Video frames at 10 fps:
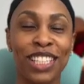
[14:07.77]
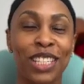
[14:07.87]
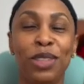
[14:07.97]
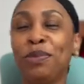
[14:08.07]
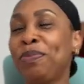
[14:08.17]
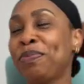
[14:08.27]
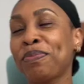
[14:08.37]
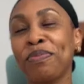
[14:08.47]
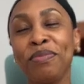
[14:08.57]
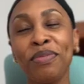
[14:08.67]
So
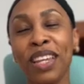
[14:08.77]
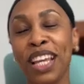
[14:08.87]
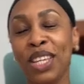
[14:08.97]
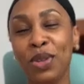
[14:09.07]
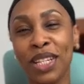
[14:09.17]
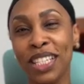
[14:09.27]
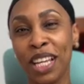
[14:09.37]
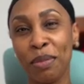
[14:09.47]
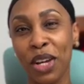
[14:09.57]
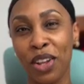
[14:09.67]
you can
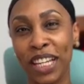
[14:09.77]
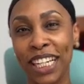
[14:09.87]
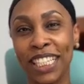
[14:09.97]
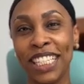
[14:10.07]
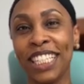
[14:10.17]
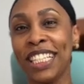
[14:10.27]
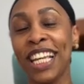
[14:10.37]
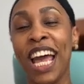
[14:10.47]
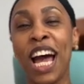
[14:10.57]
send me all the ideas.